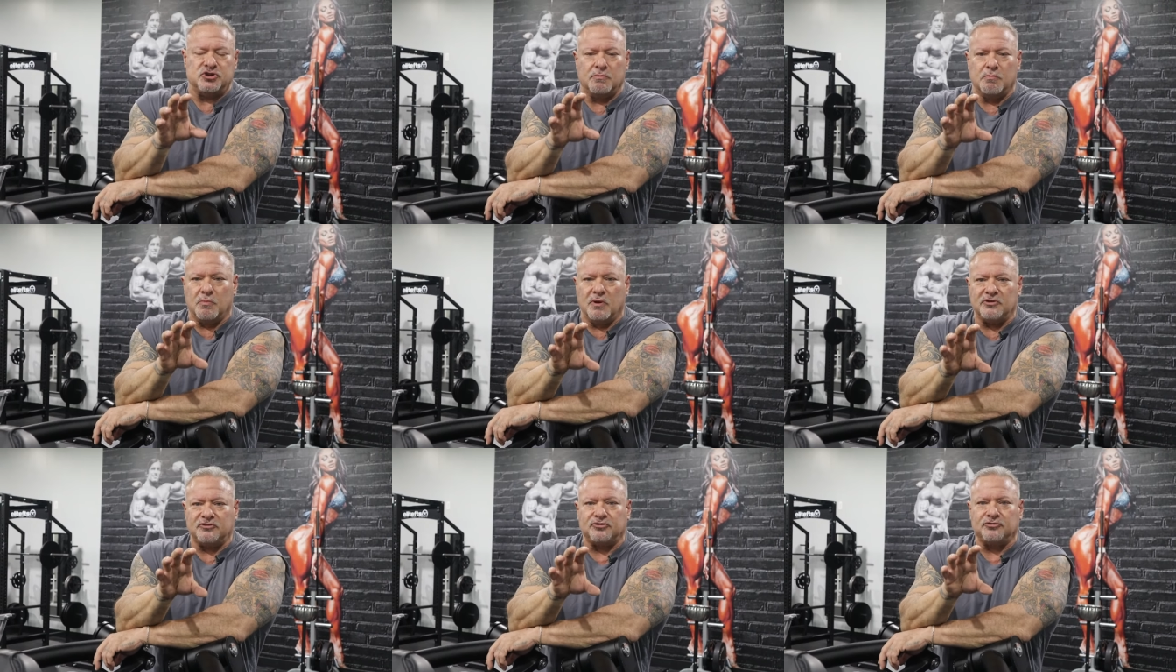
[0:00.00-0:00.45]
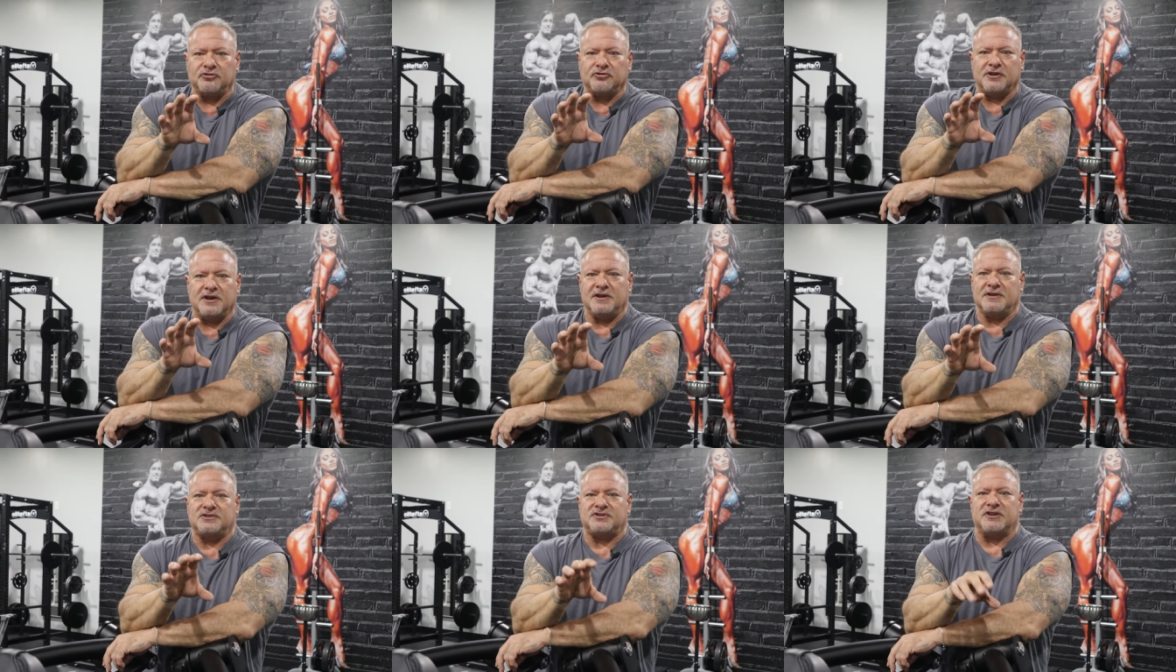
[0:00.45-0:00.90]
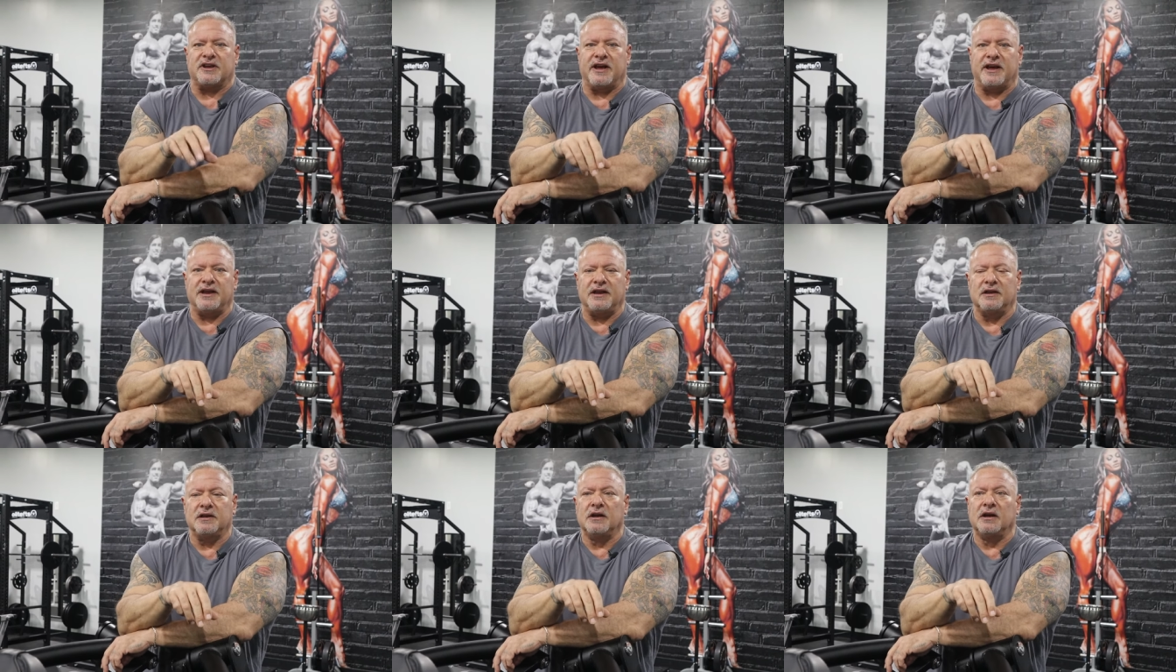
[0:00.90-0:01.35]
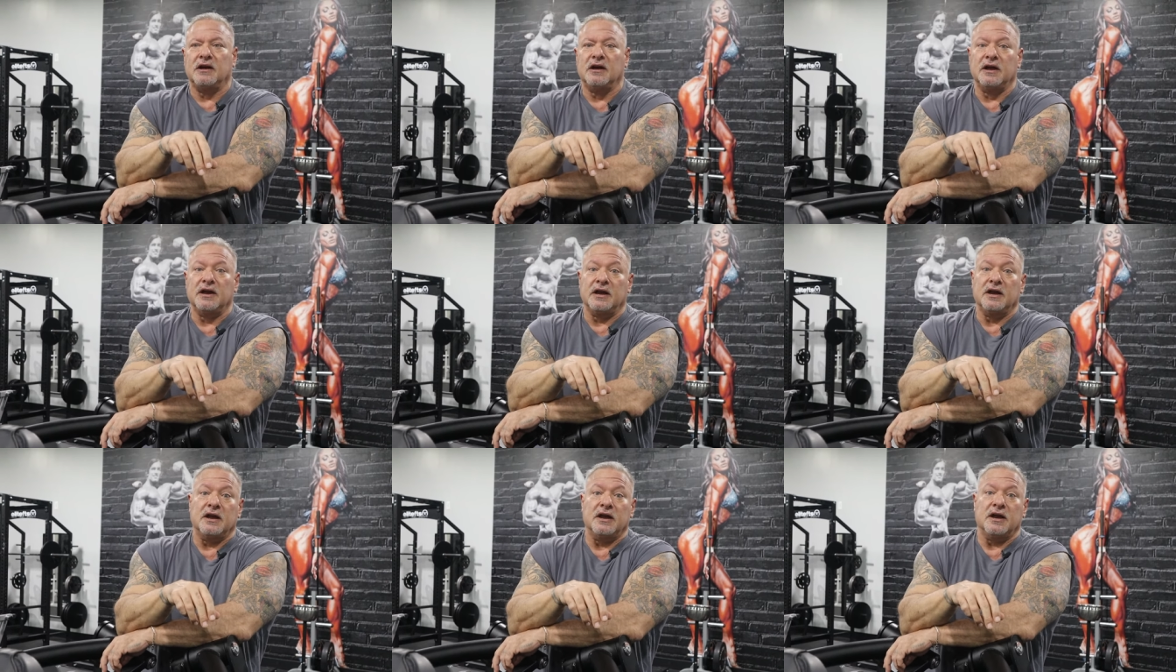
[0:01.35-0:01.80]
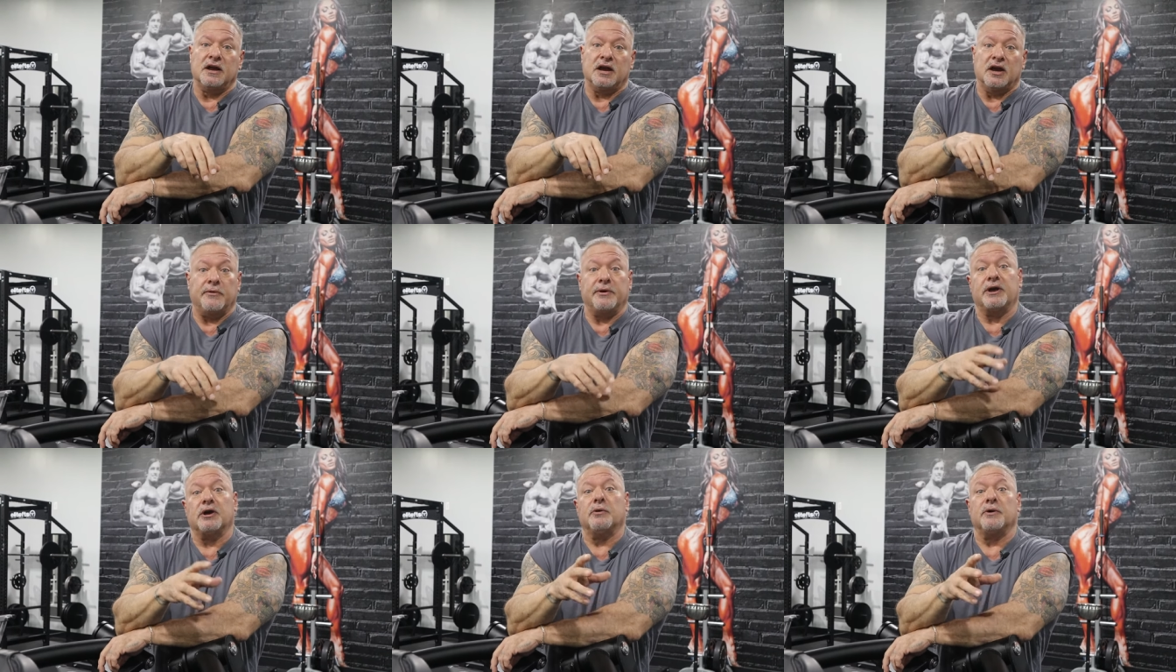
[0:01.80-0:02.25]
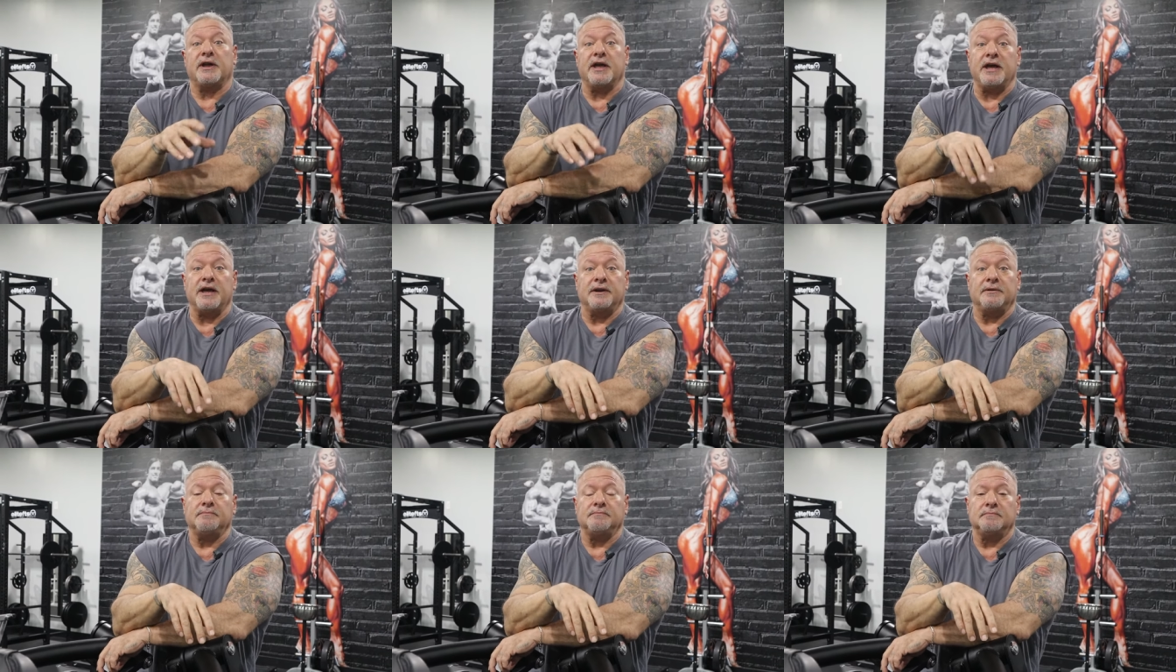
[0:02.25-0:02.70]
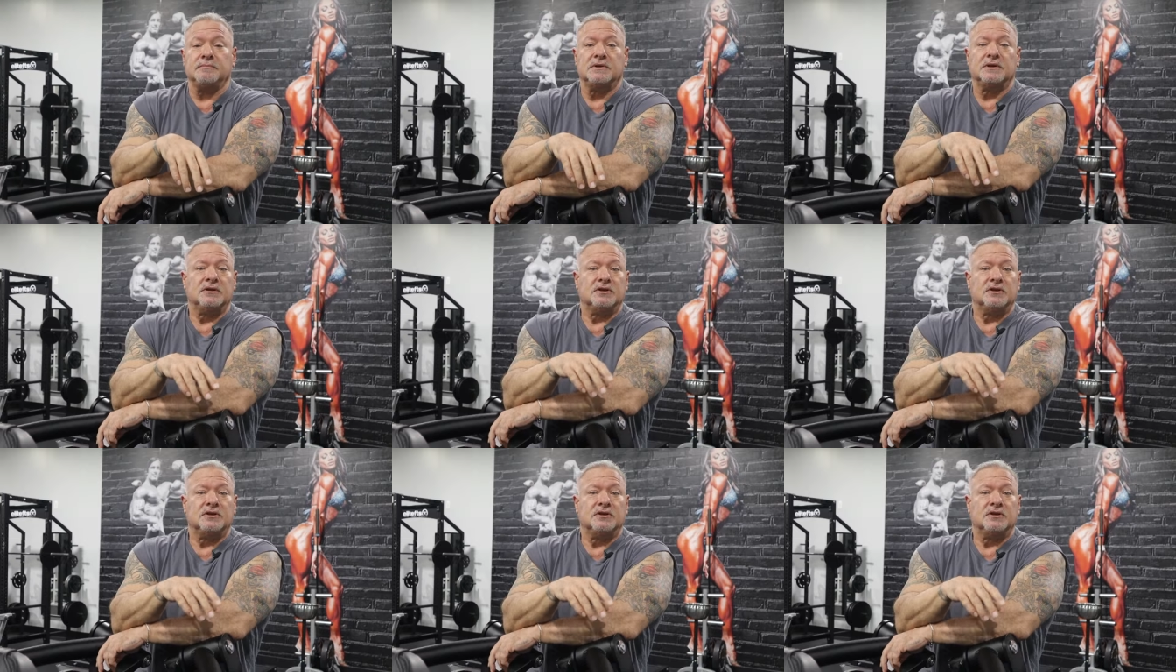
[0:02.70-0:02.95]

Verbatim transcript: Your muscles are gonna say, here we go again,